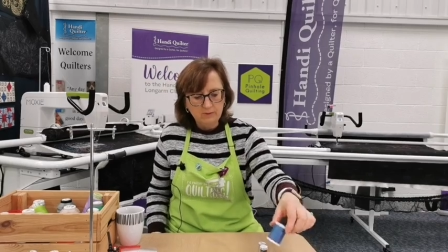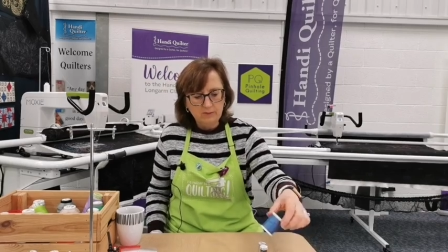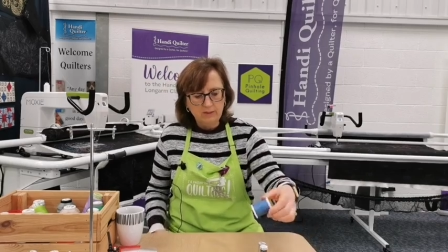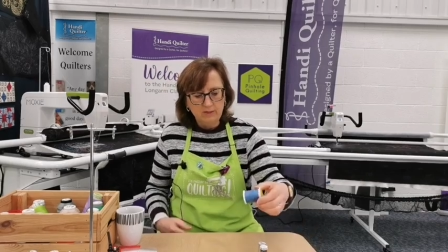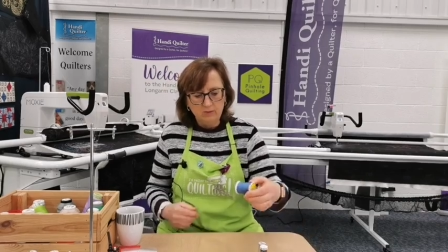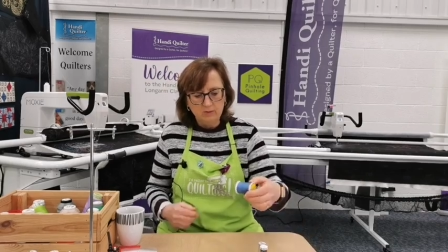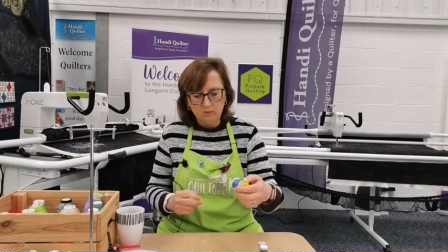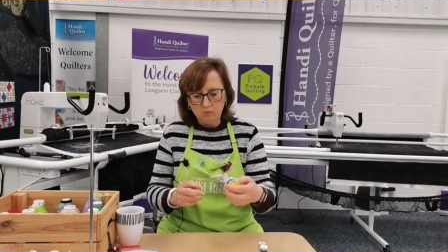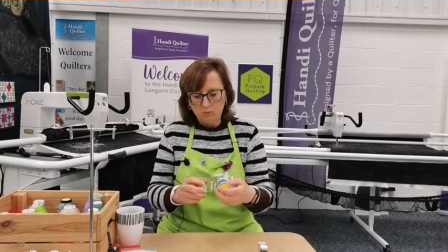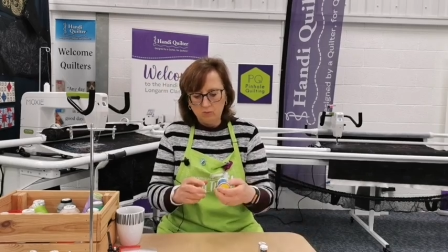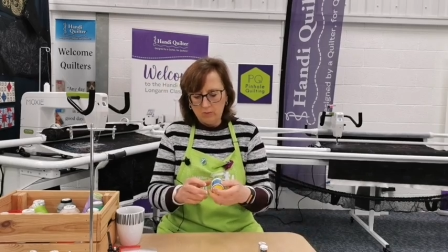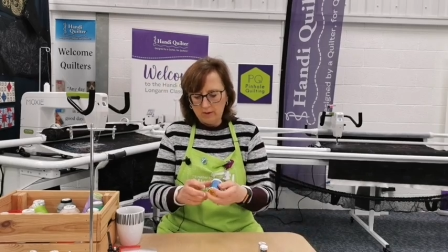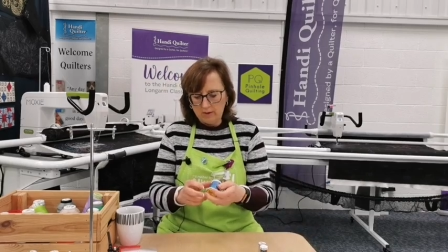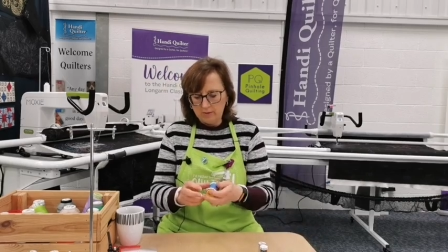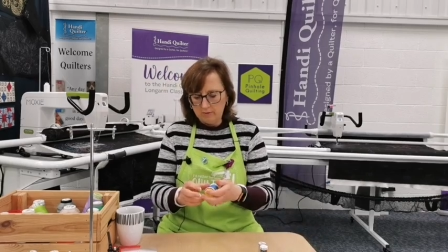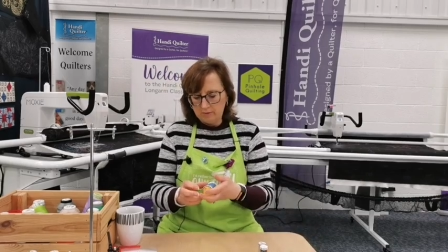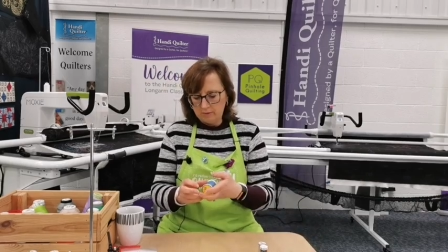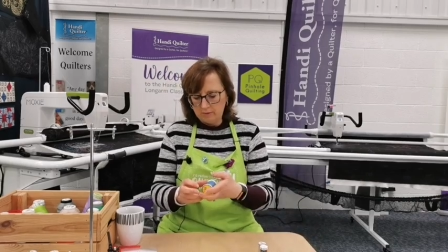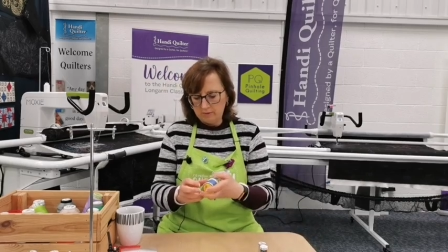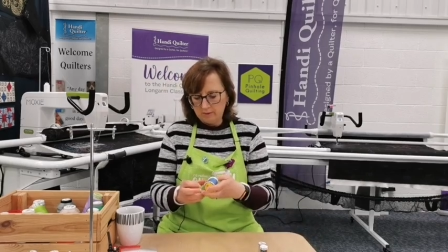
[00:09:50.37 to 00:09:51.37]
deal
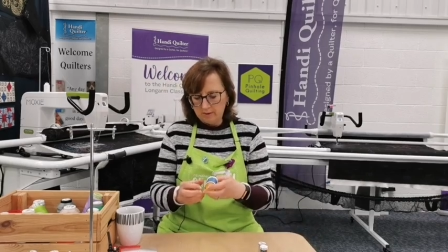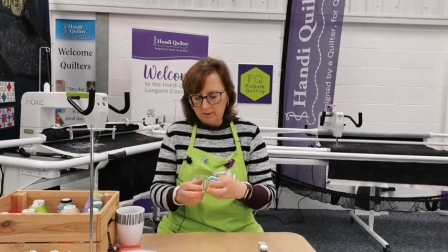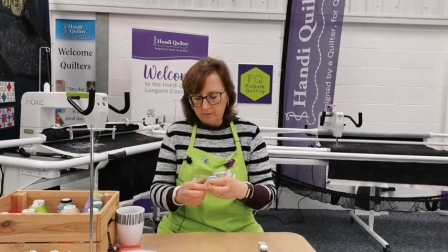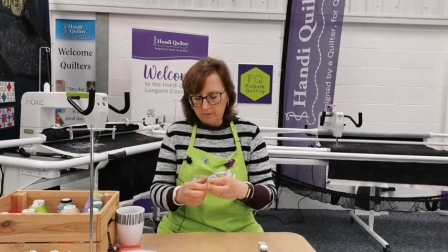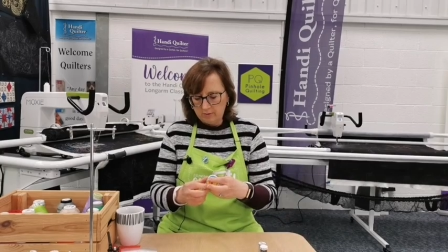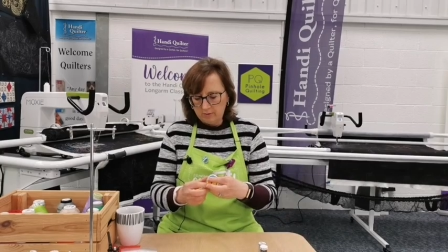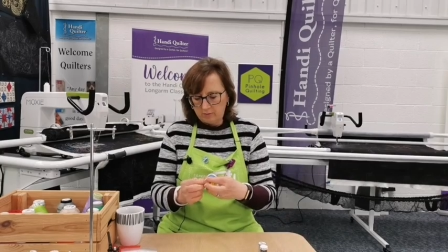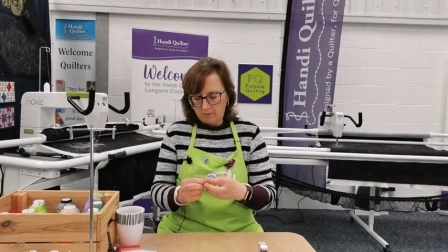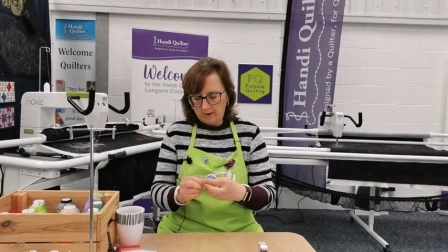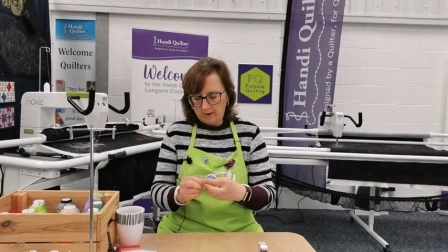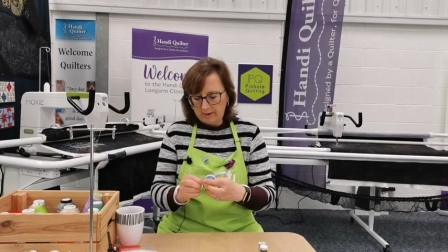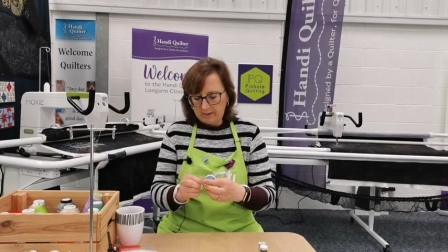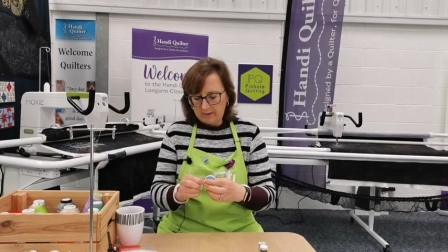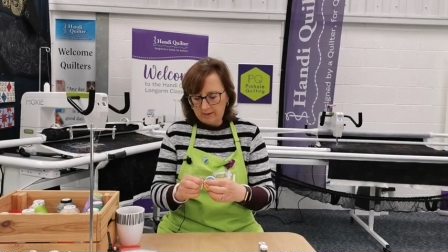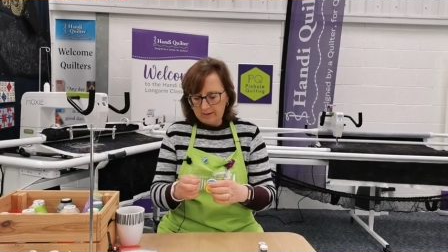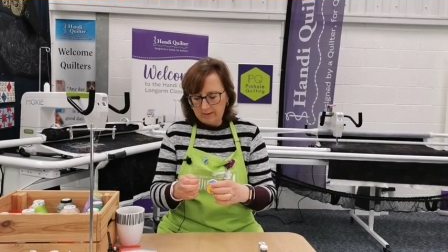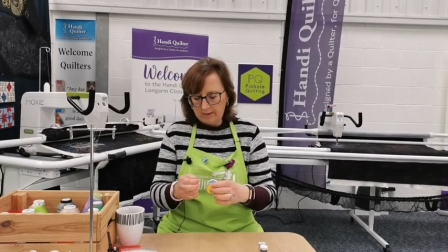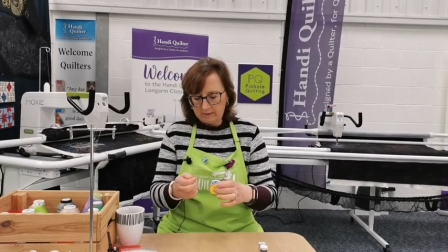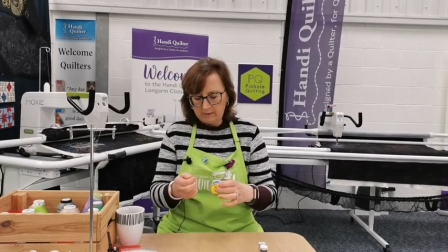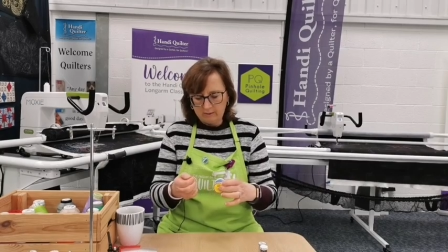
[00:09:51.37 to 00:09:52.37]
with
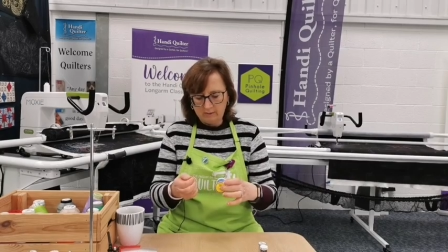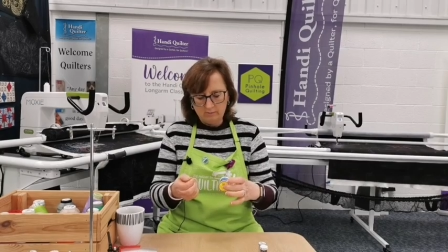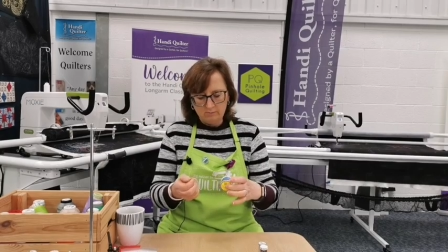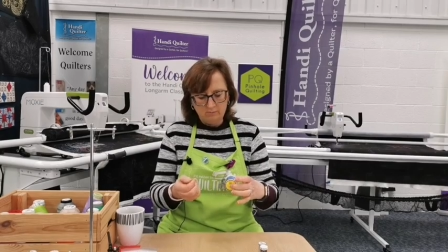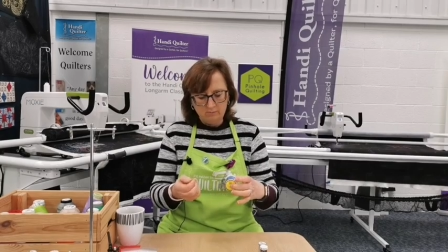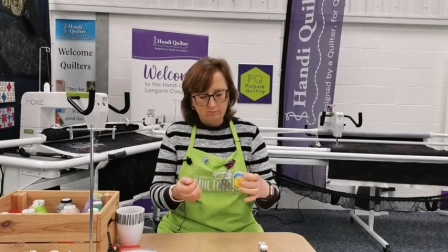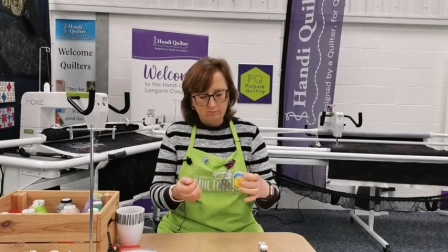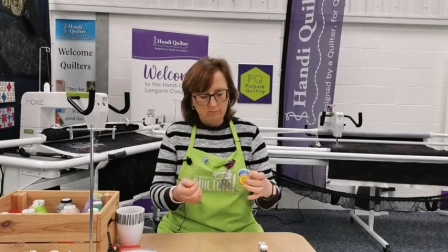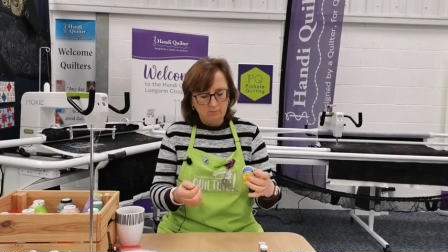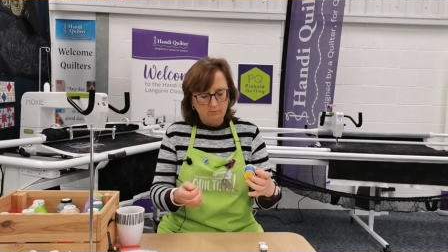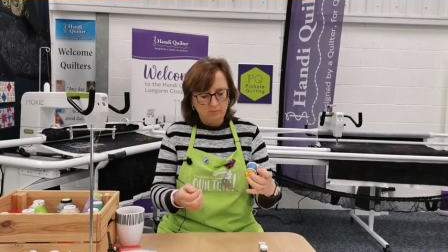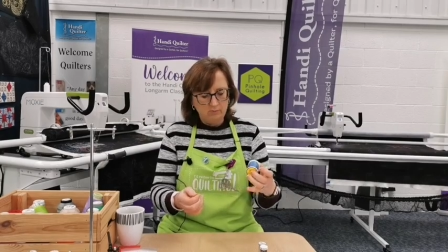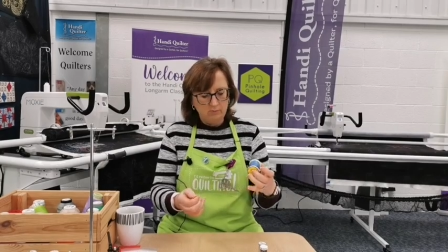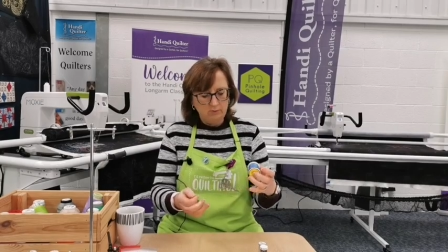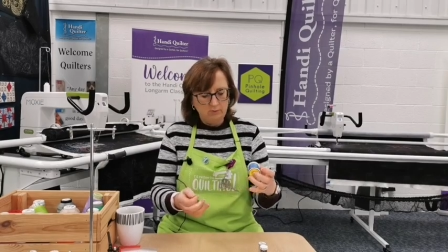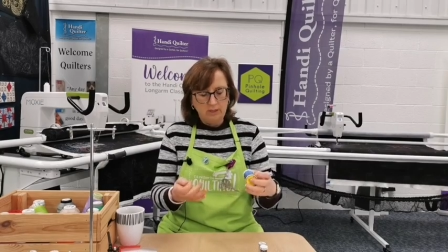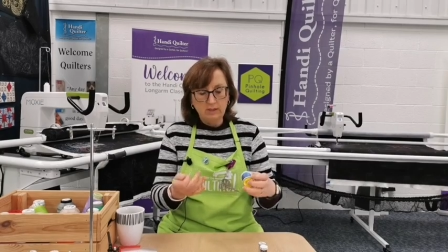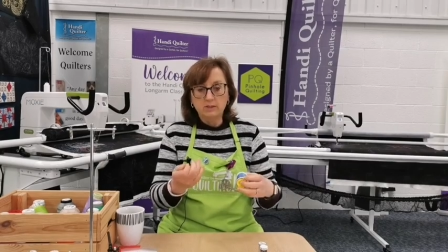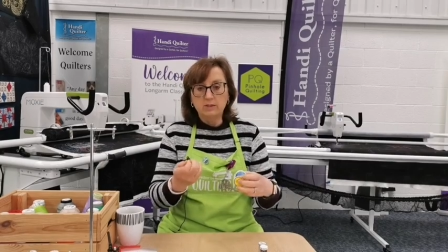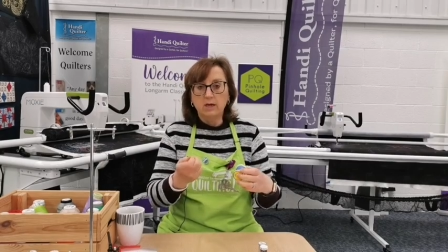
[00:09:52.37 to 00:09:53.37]
thread like
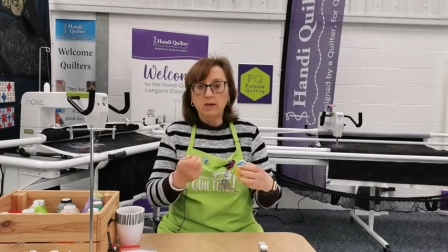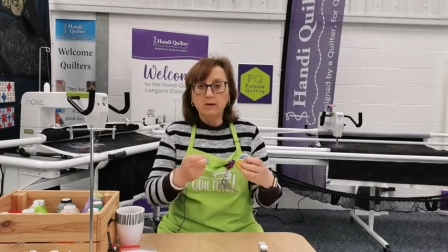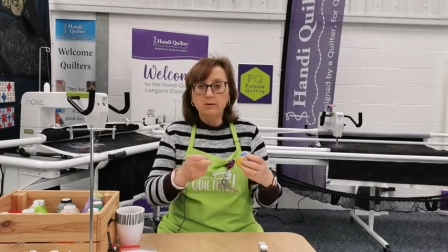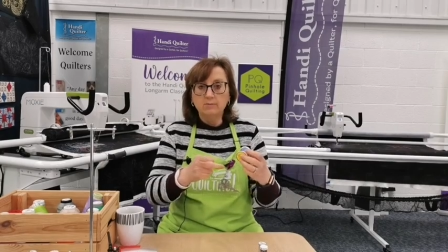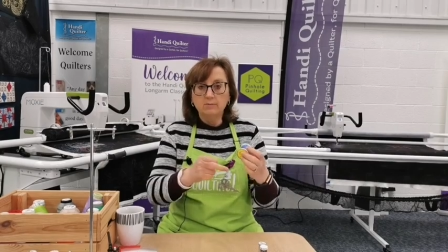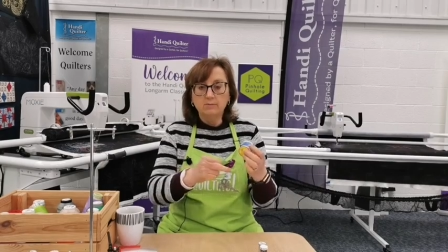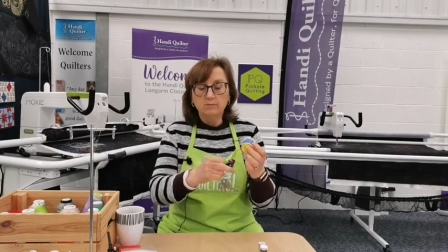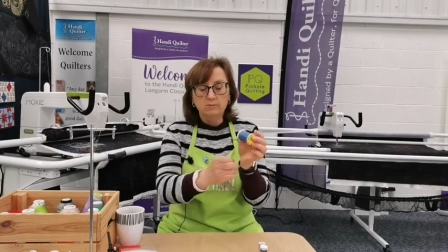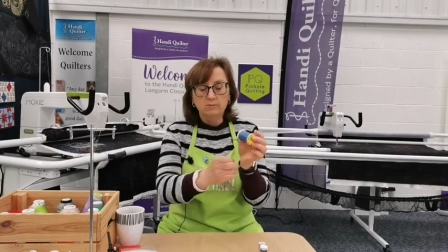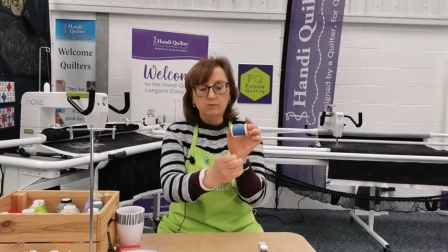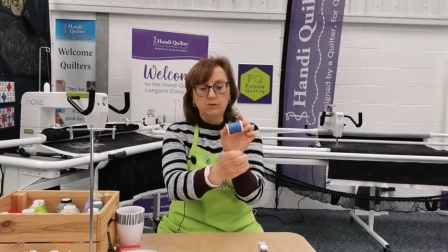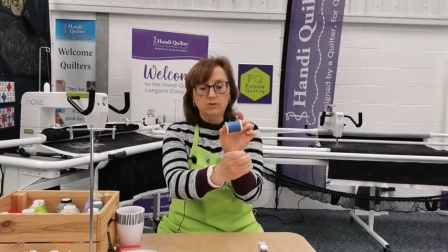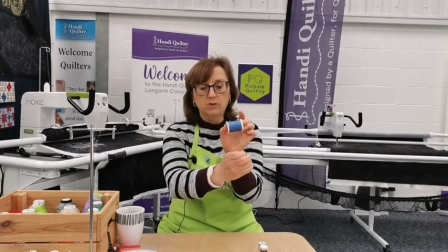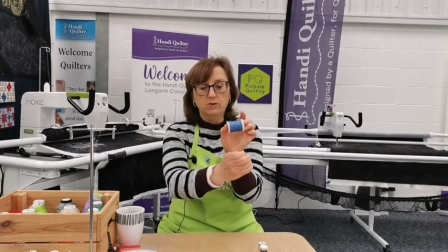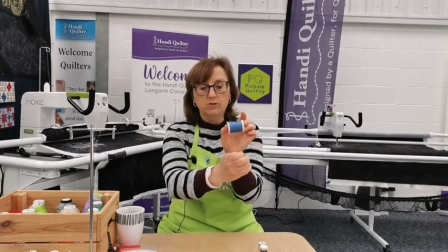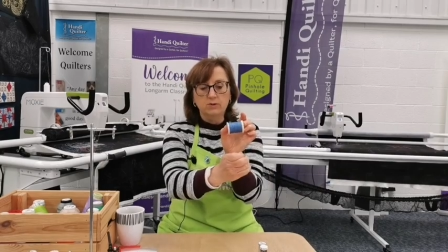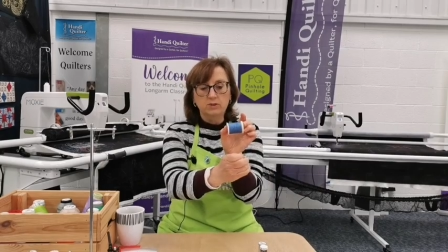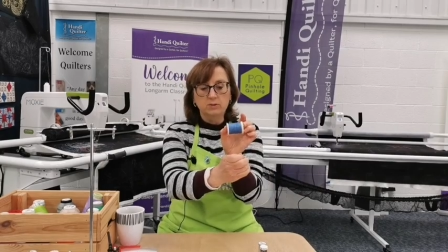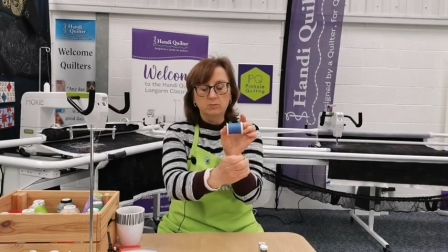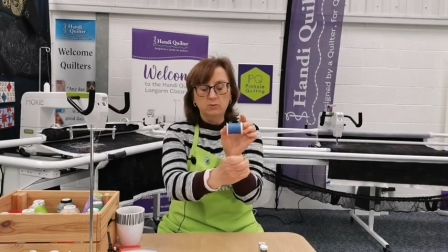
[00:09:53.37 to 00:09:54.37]
King Tut
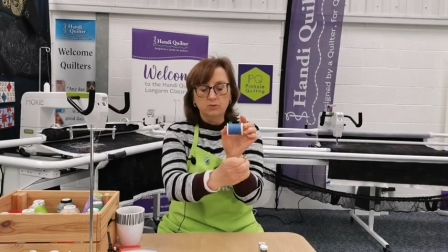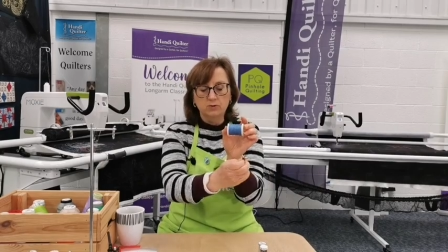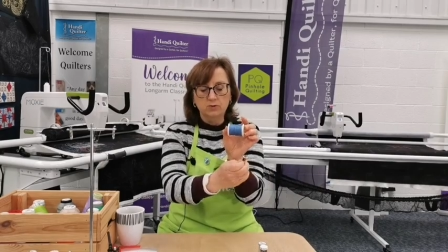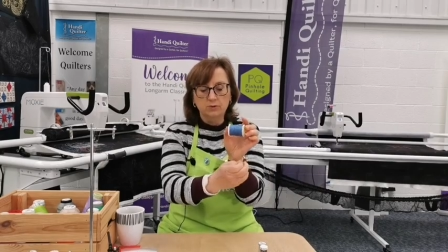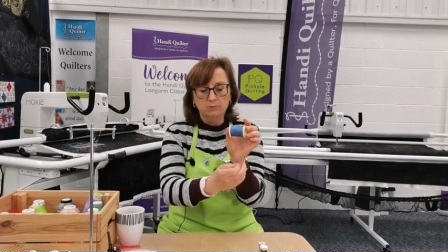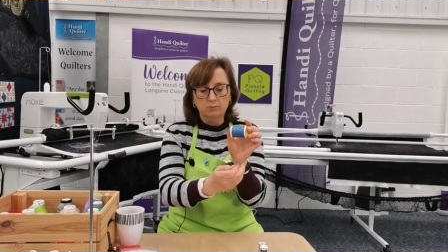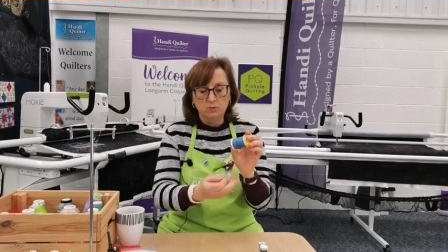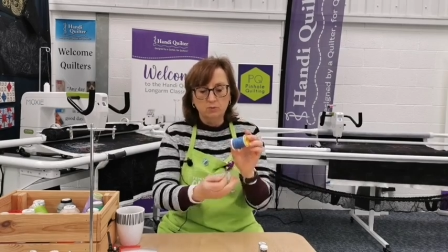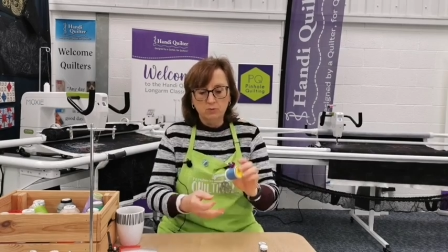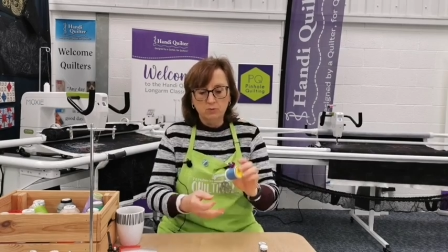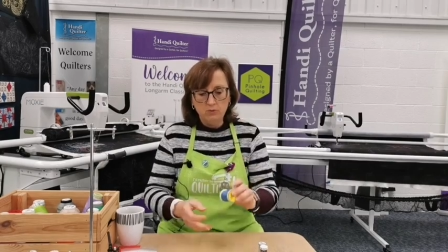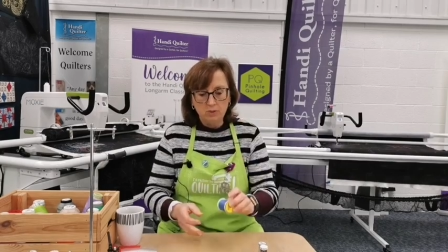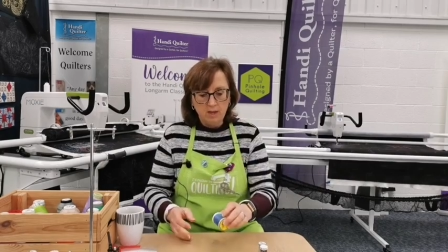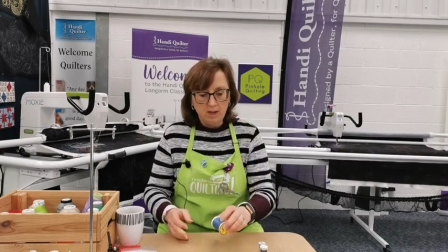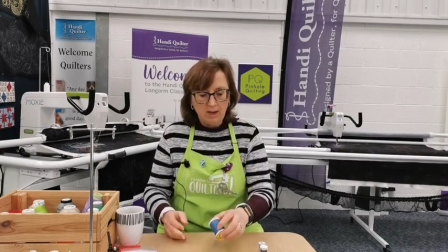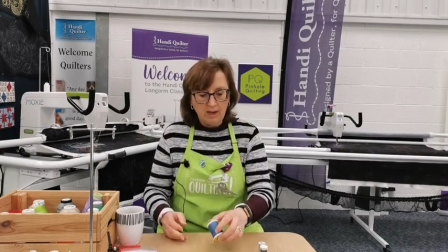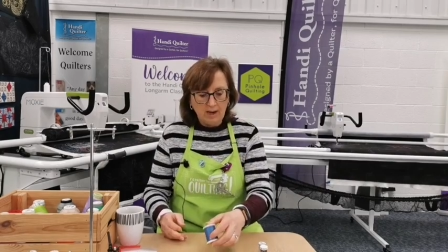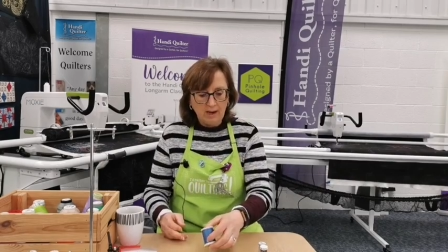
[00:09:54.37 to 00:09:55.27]
that's on a smaller spool?